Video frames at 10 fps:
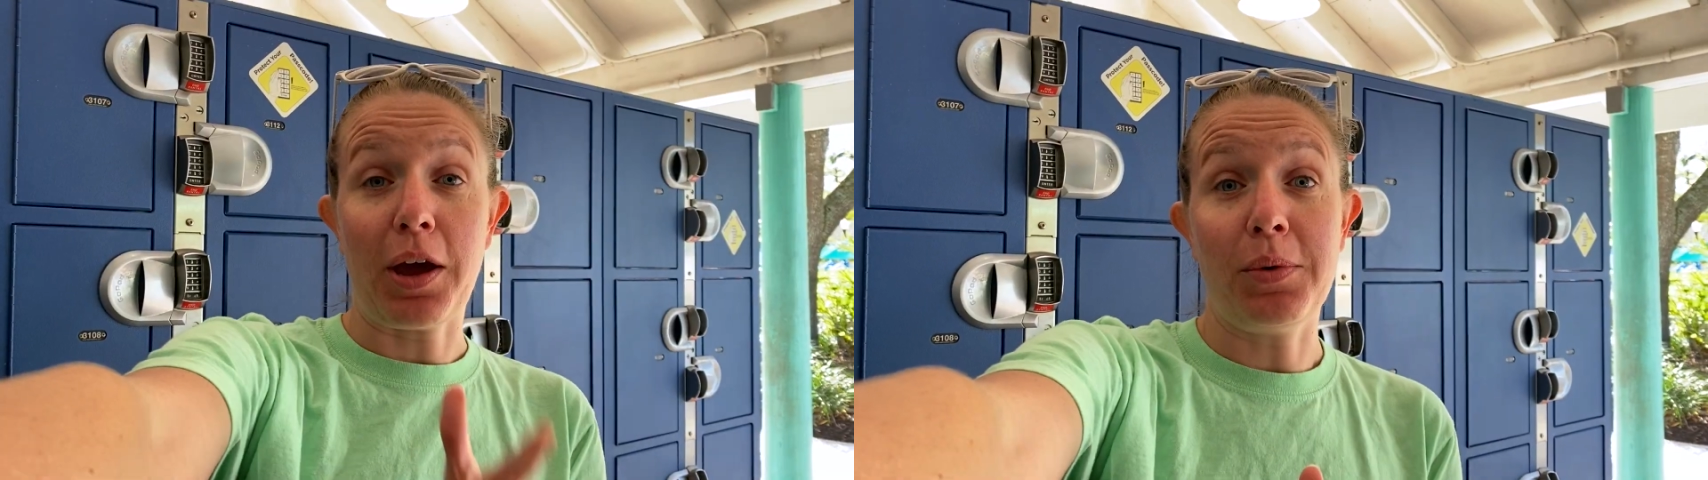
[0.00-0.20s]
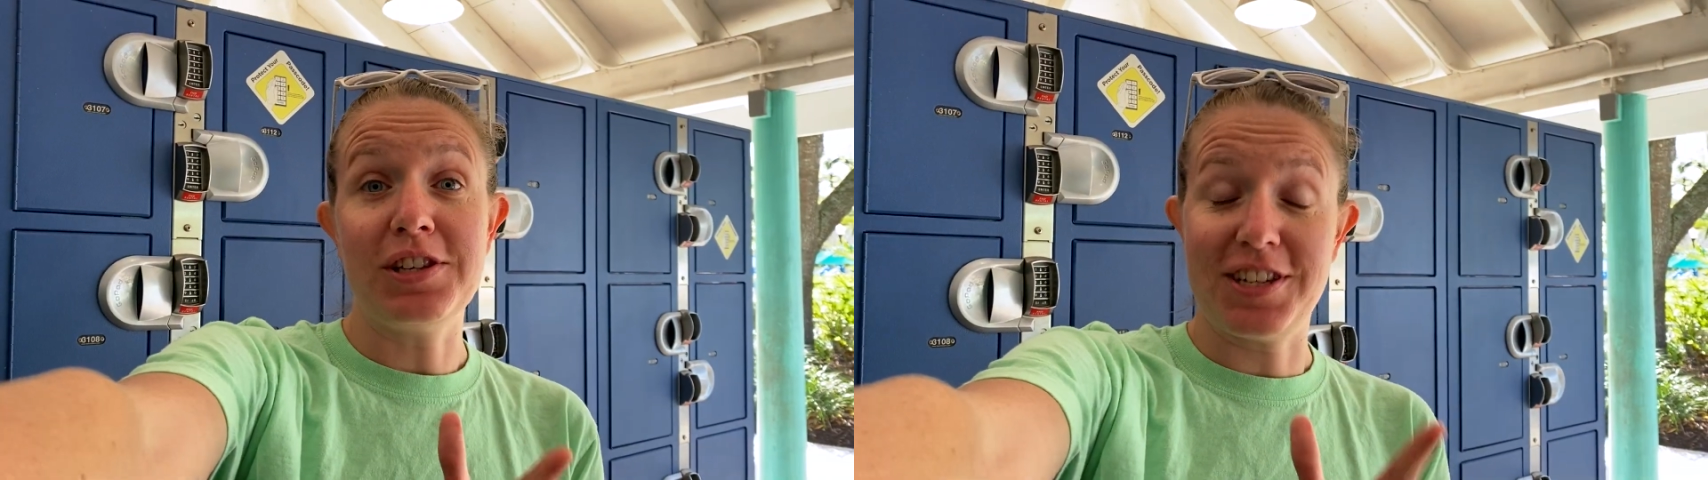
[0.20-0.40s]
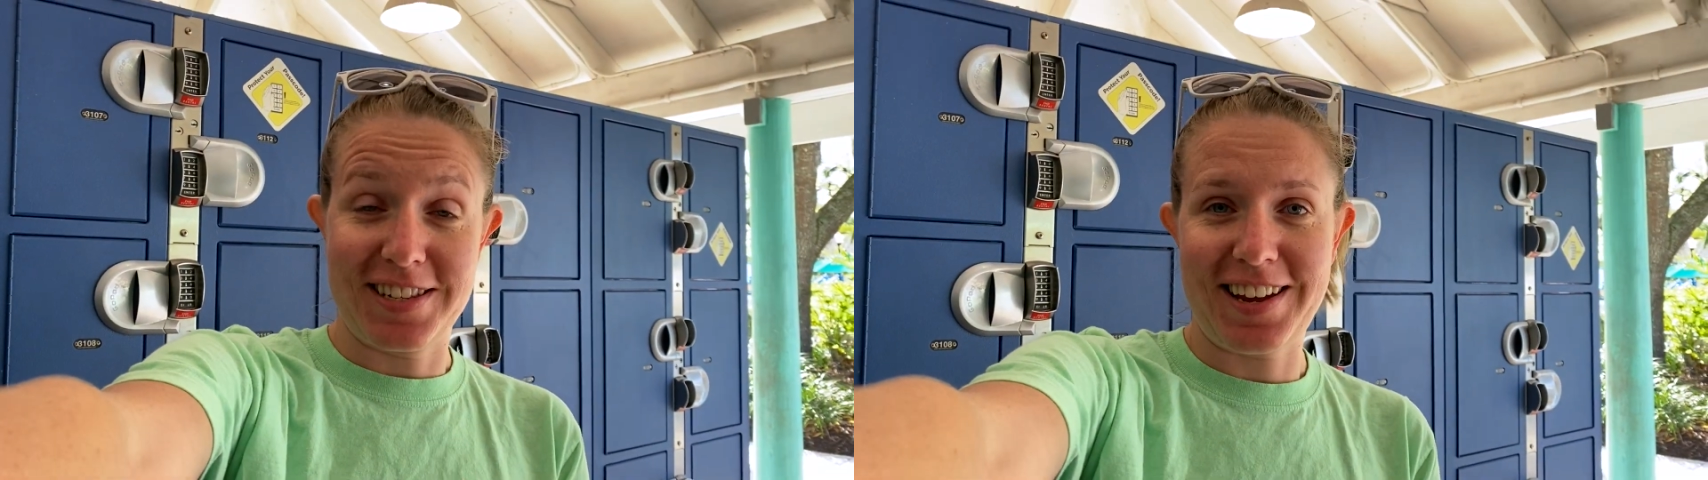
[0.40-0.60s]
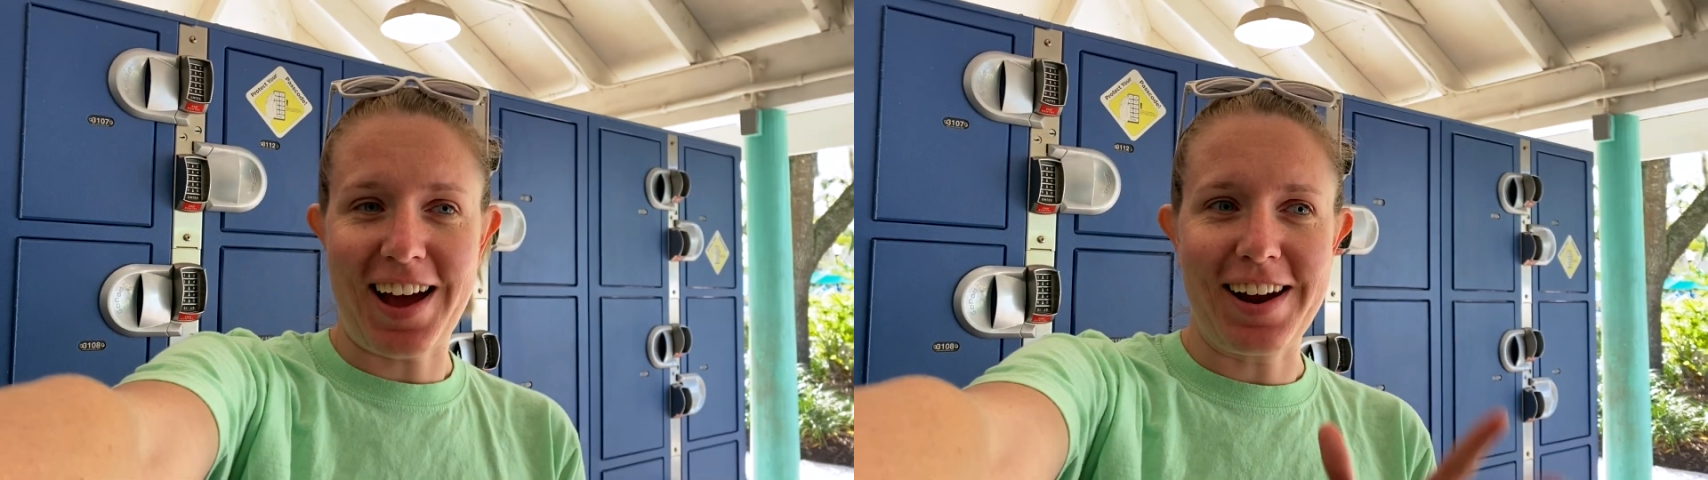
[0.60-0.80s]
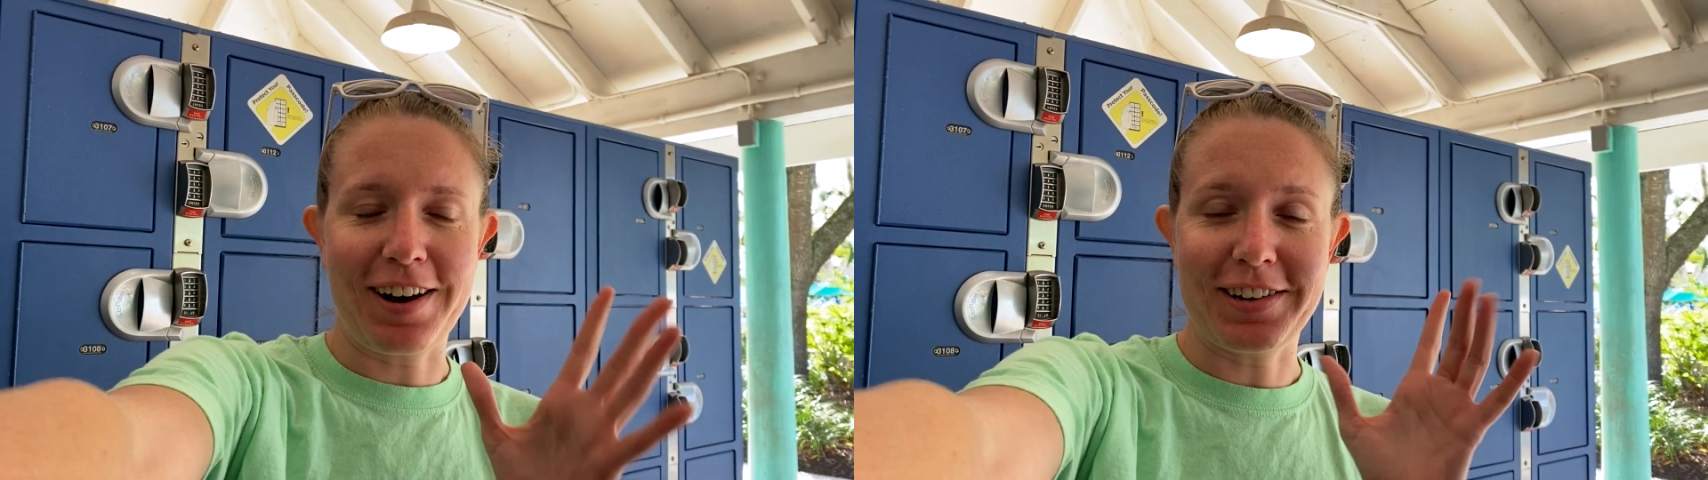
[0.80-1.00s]
we just
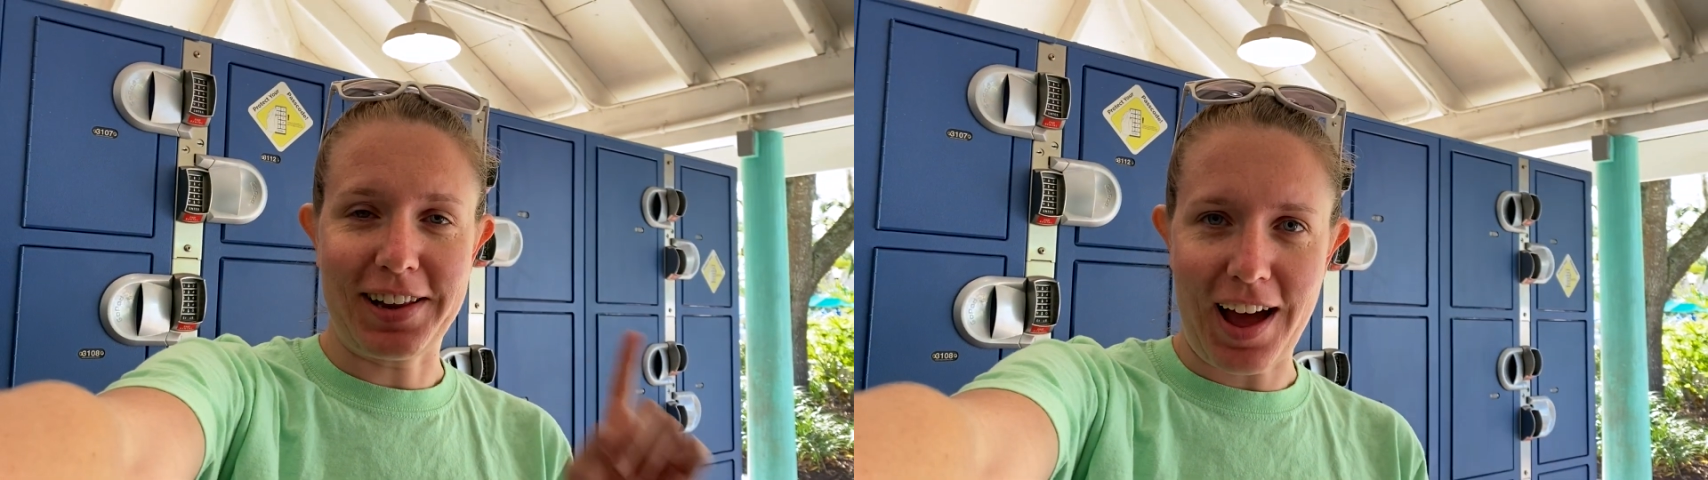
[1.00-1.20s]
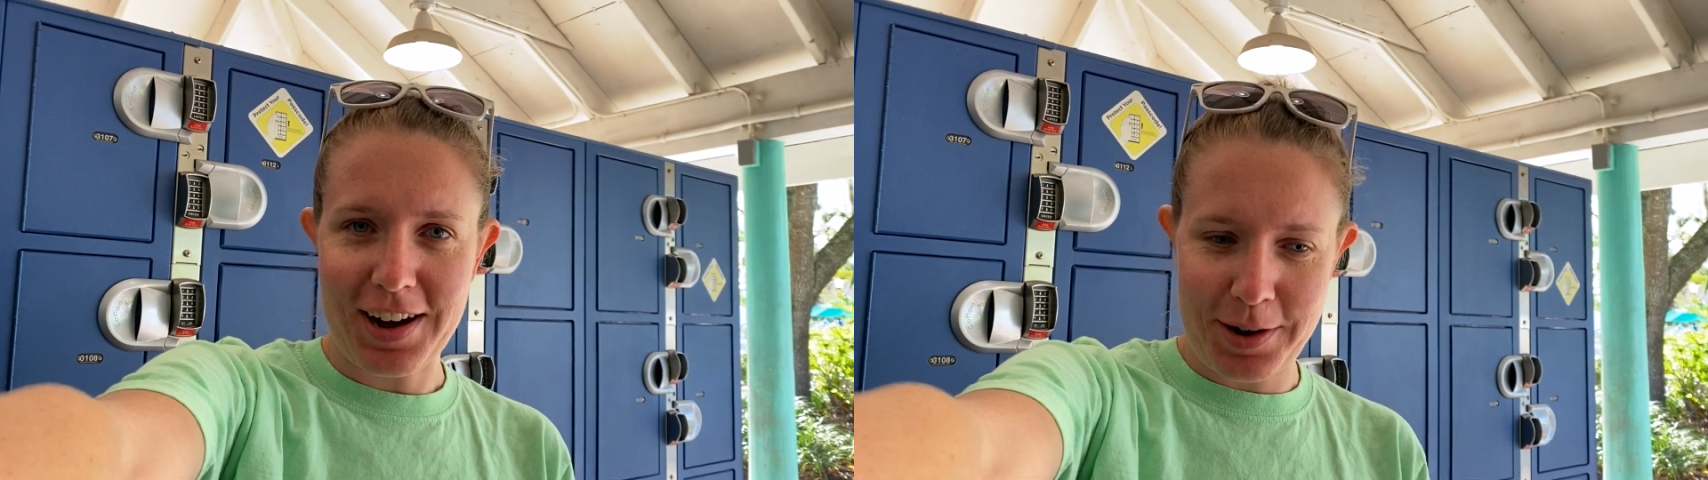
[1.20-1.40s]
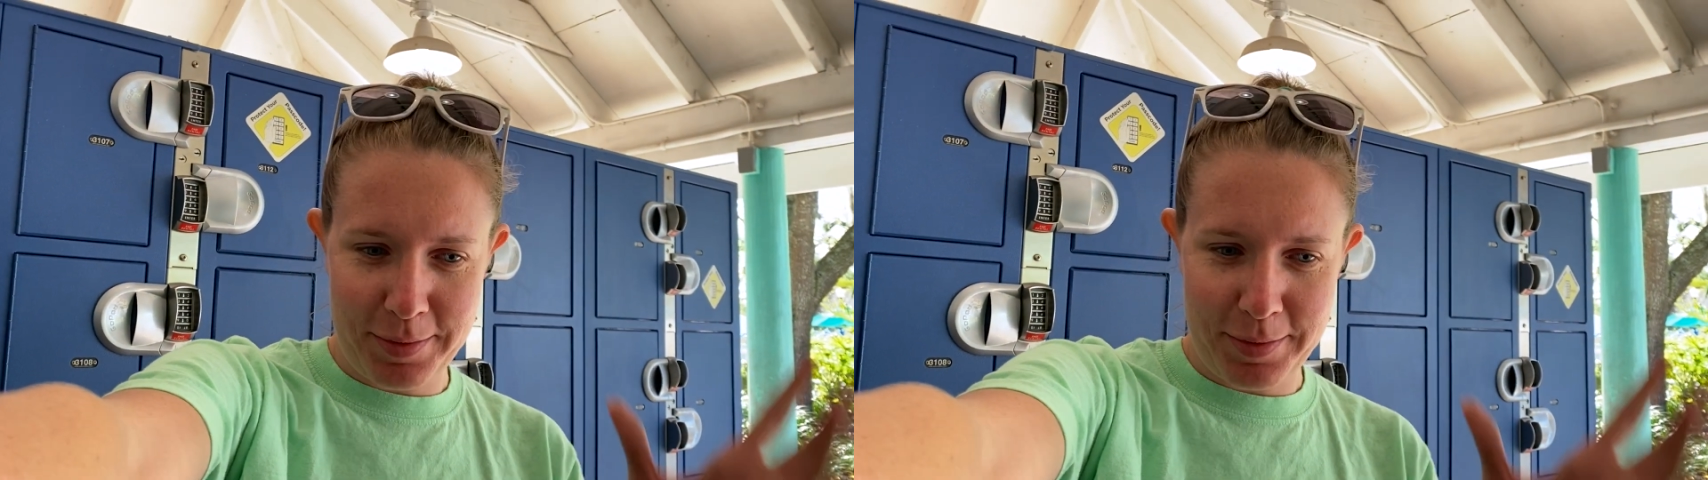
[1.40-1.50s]
got our locker.